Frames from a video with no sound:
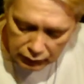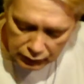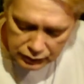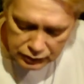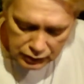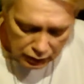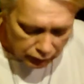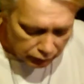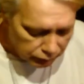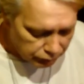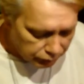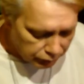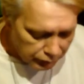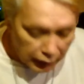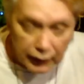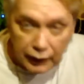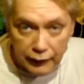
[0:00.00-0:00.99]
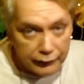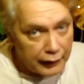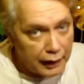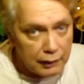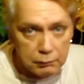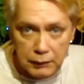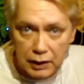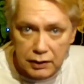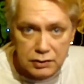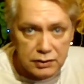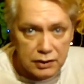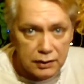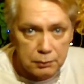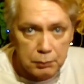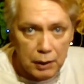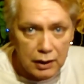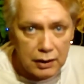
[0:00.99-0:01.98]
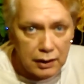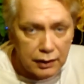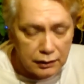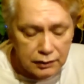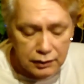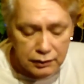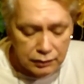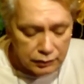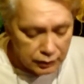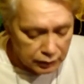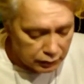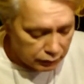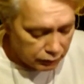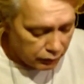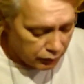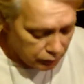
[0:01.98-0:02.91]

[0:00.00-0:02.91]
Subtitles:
So, and that makes their bond, you know,